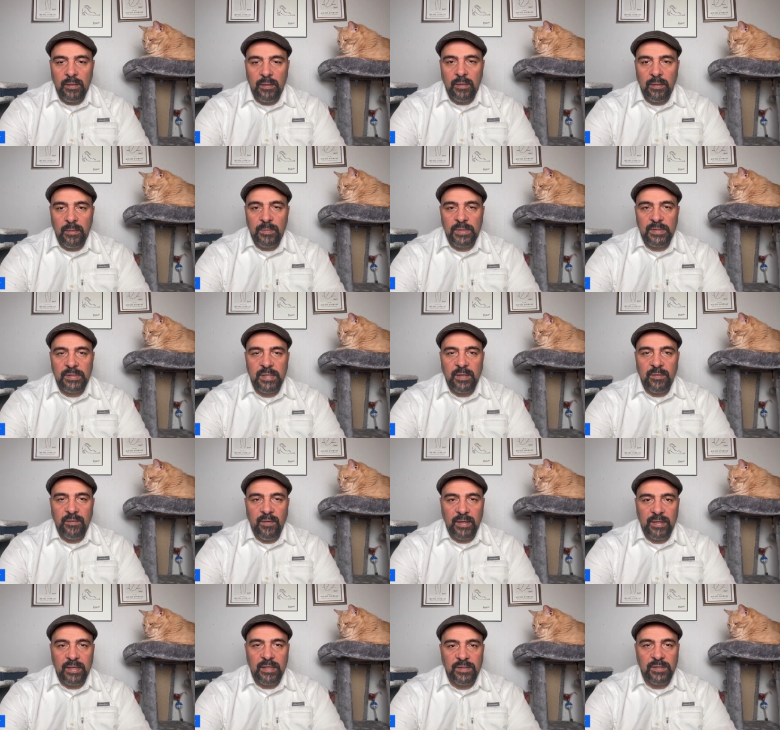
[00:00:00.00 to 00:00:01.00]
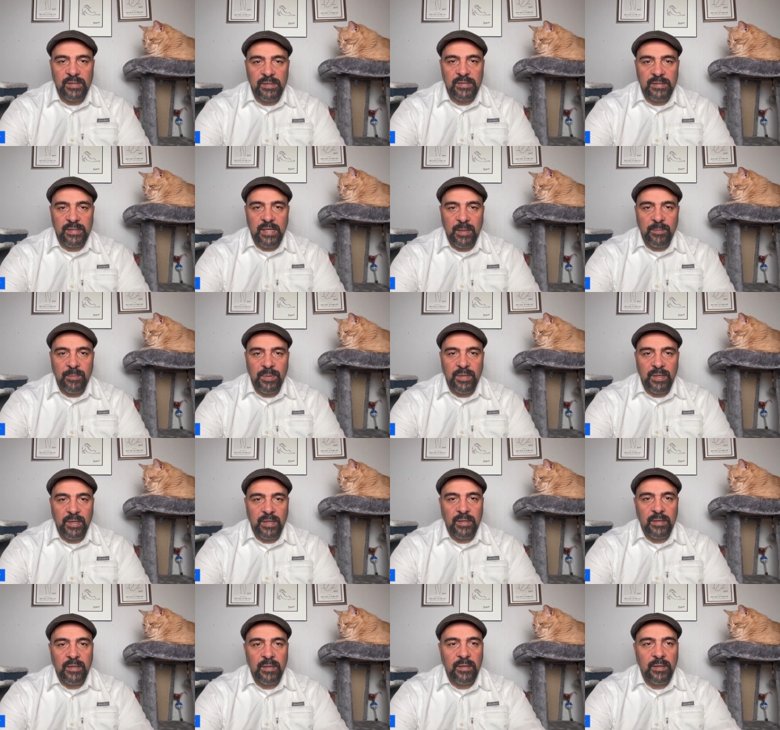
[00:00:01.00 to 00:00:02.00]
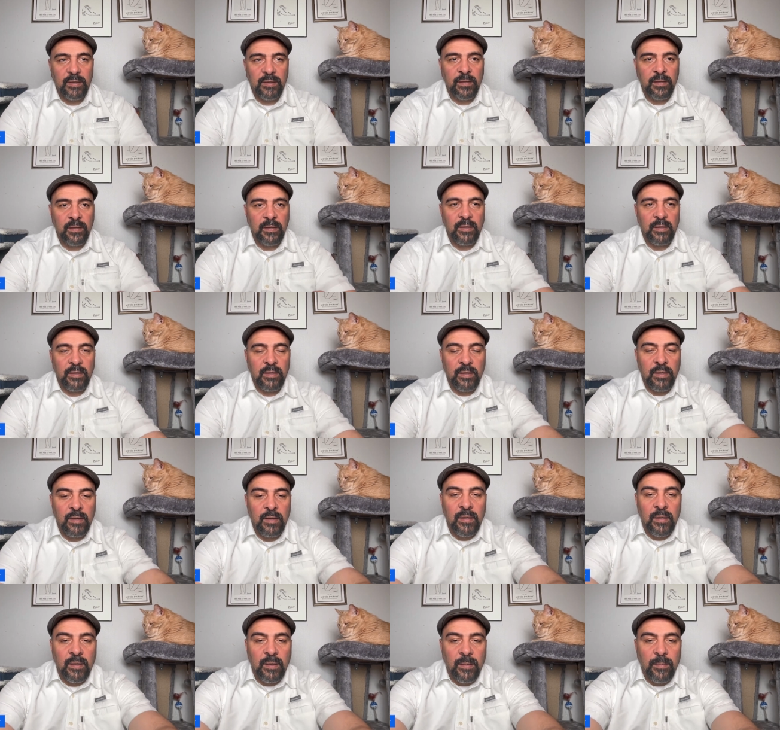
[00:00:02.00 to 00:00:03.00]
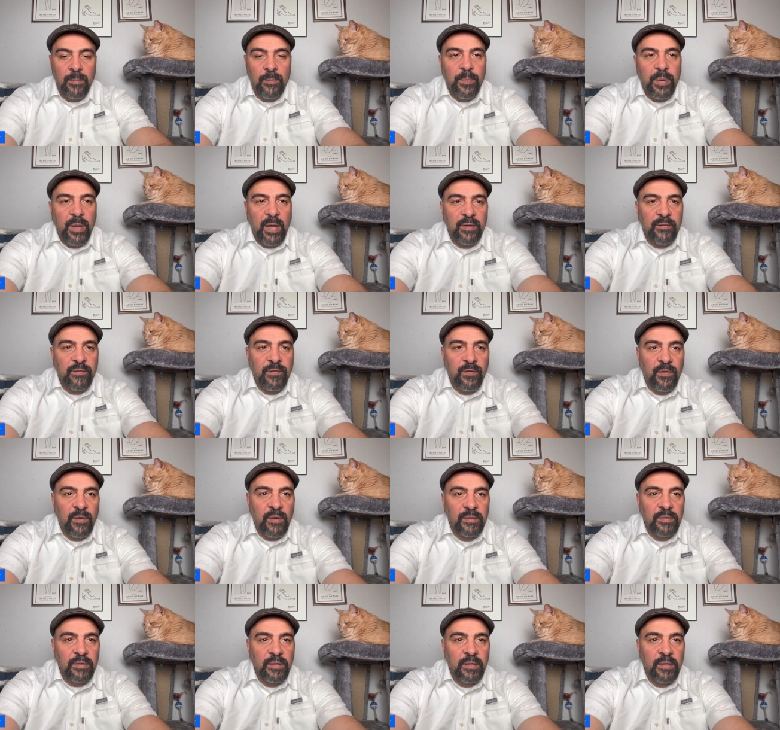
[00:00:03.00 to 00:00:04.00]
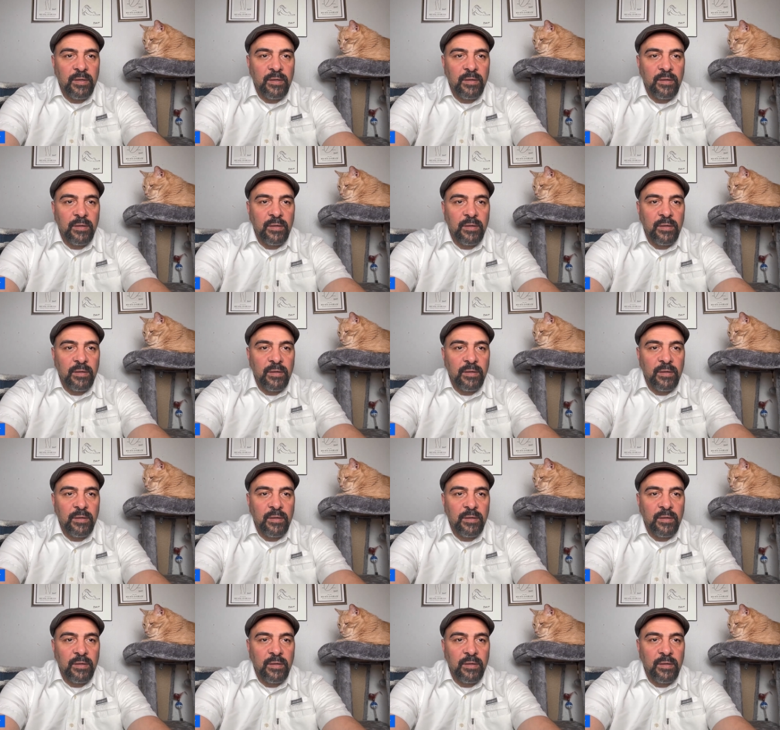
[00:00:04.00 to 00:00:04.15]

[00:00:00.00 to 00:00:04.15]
Let me see if I can just type it in. Pet Fund.